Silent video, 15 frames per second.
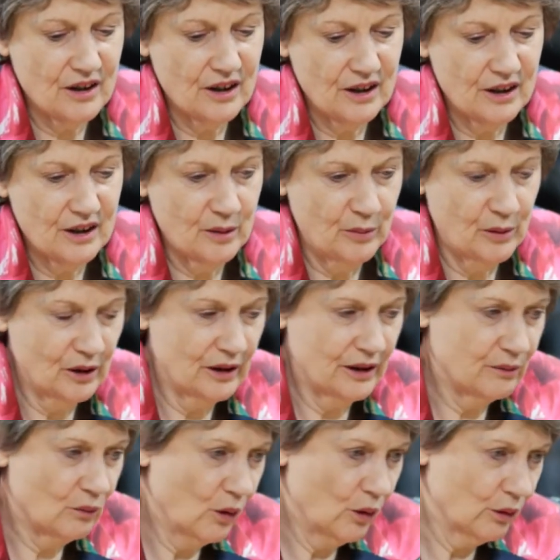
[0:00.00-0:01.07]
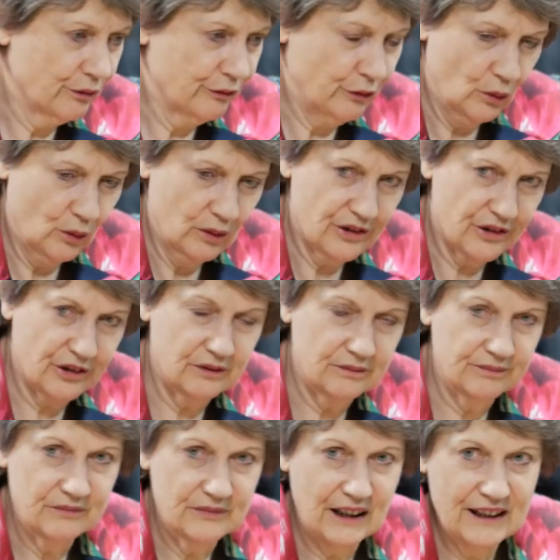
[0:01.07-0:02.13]
Uh, the Berlin Wall falls
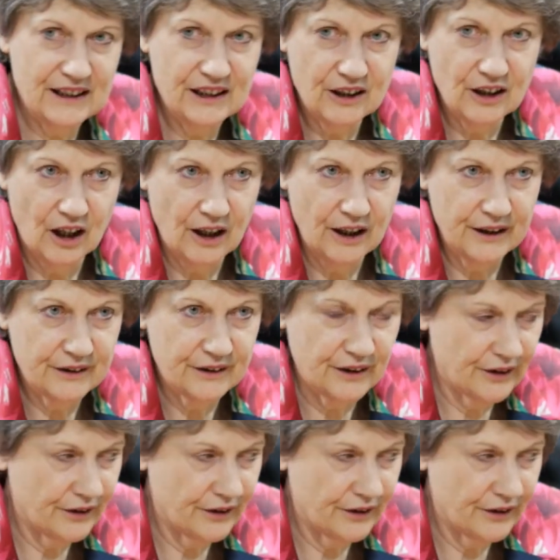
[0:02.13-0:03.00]
in 89,